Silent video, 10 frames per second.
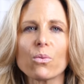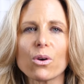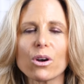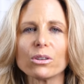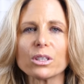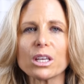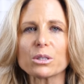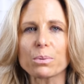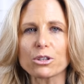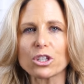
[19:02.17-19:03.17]
world
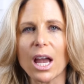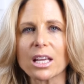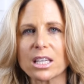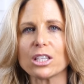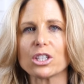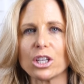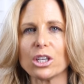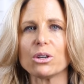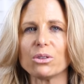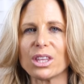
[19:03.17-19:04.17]
is projecting to
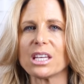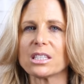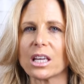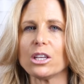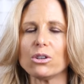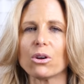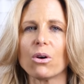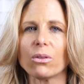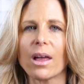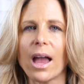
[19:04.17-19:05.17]
you things that you
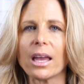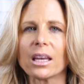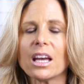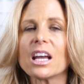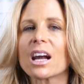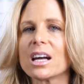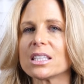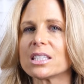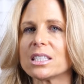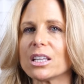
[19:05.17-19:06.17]
don't like,
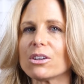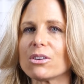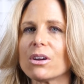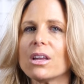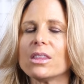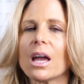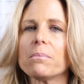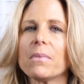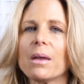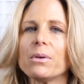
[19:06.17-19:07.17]
consider
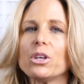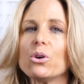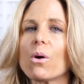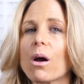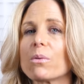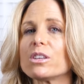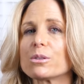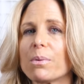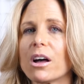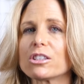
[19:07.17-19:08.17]
that maybe you are
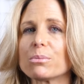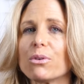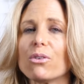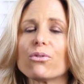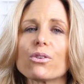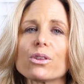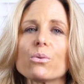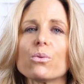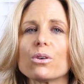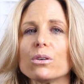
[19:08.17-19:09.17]
responsible for the
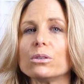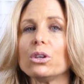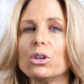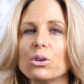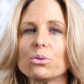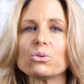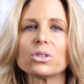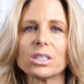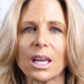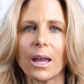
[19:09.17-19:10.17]
world you
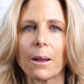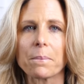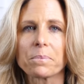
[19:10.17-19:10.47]
see.